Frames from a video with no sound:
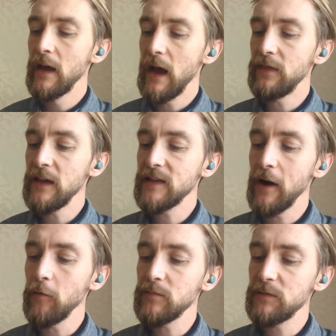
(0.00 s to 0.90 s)
And this
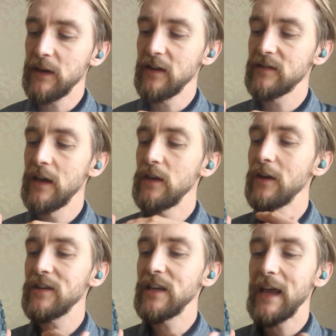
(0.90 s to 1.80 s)
helps because
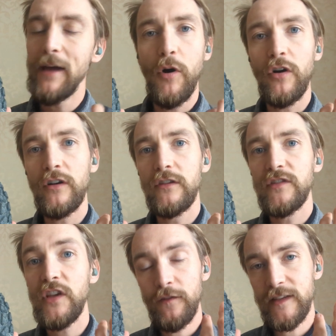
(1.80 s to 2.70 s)
you actually get more
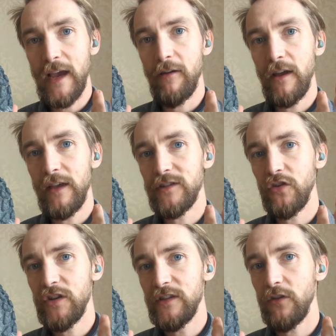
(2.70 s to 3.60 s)
surface area that
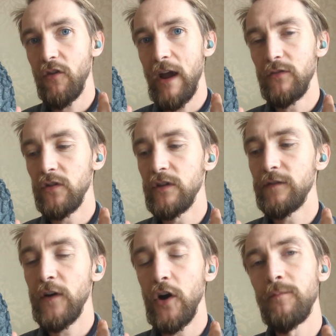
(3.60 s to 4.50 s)
touches the ground
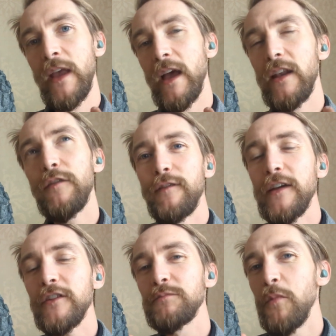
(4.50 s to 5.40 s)
underfoot. And it
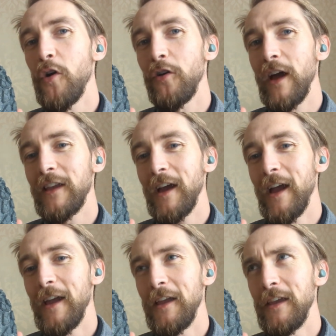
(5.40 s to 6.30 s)
feels more like
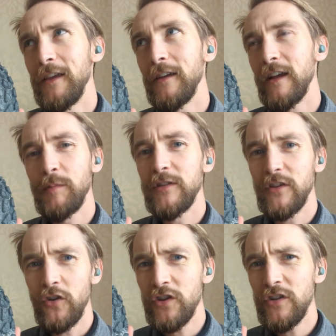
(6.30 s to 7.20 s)
I suppose, a
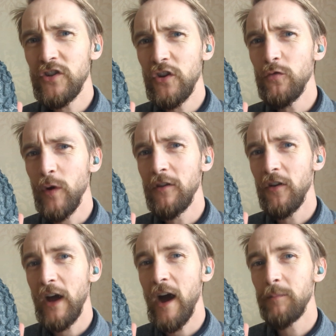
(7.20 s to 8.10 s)
cushion shoe when you're
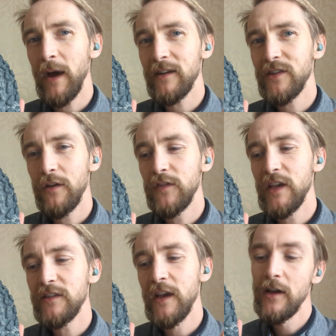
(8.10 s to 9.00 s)
on hard pack surfaces,